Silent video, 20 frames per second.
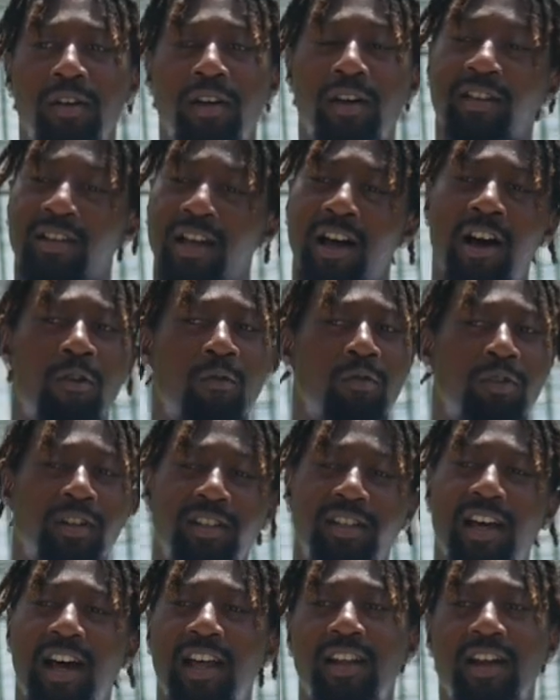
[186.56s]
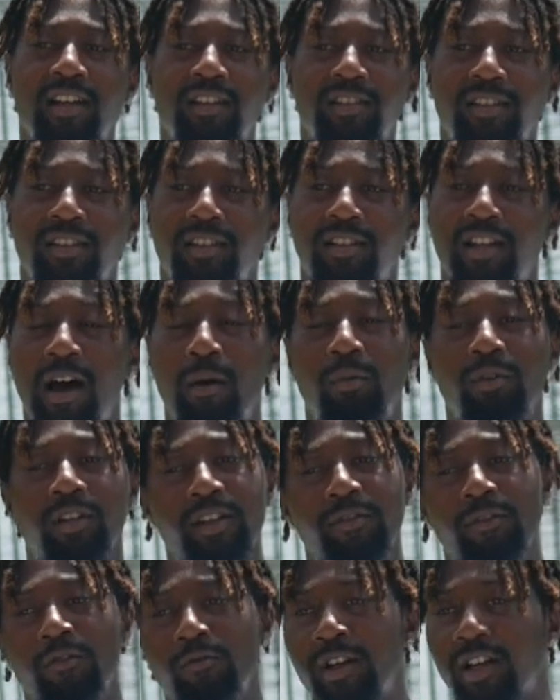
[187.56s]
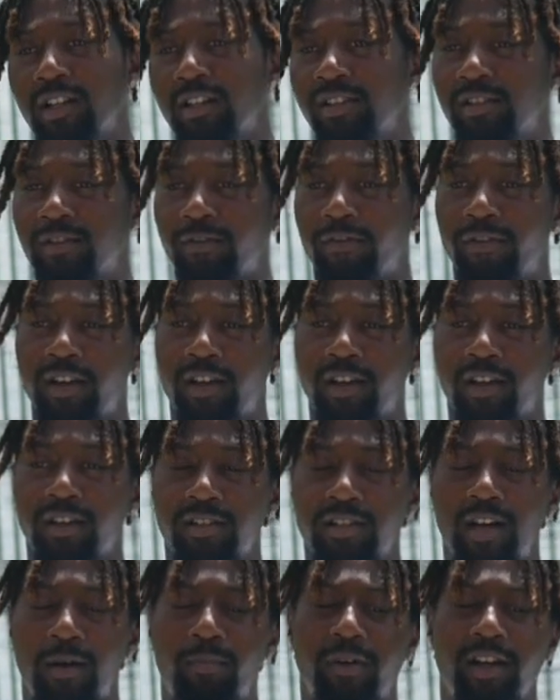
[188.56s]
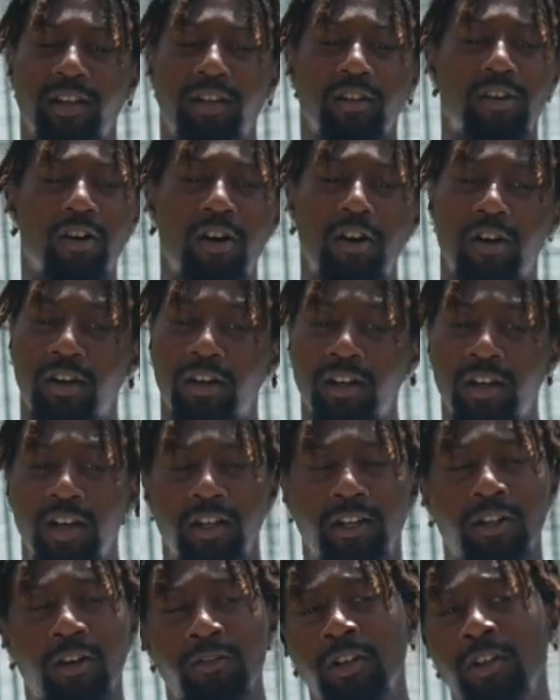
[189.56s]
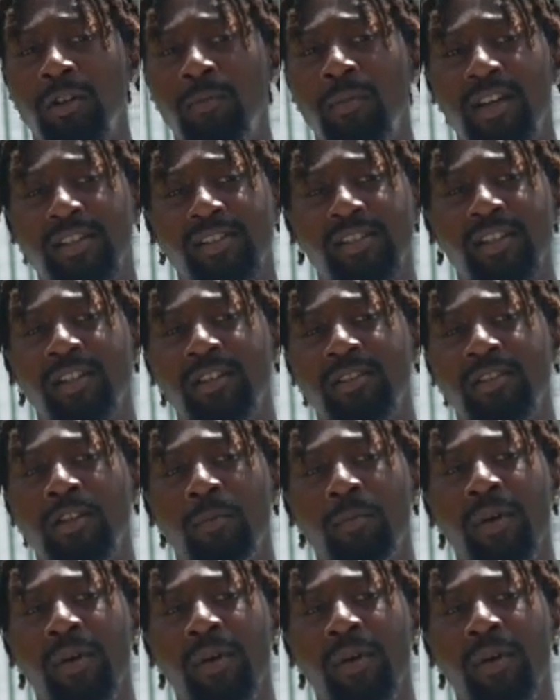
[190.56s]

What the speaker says: Cause I don't want to die like that. I was living reckless and fast. I pray to God don't none of my sins come